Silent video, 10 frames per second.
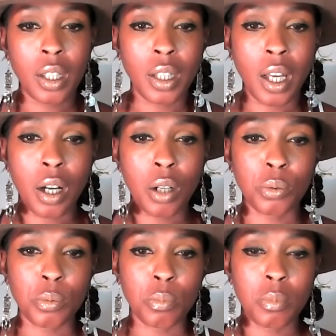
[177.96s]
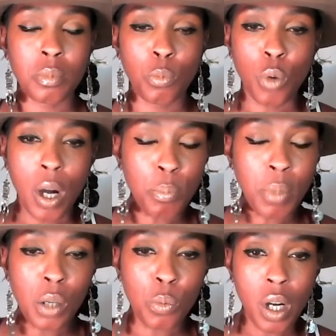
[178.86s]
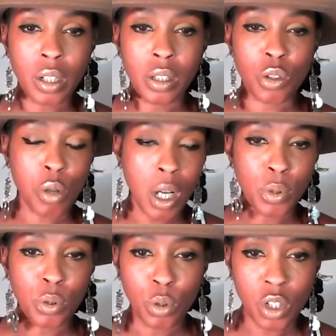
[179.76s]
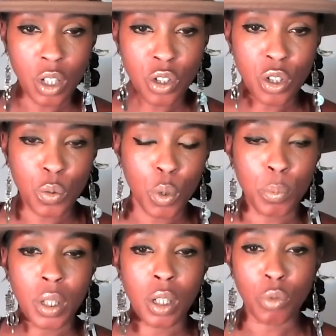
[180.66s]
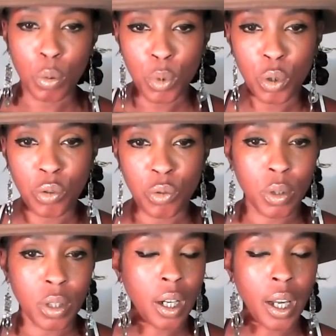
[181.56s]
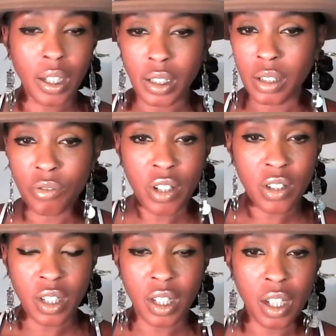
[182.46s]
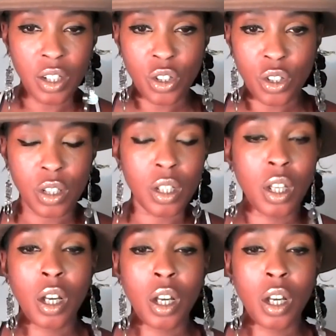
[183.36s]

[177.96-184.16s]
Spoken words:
Now, one by one, tribunal judges were being removed without any investigation,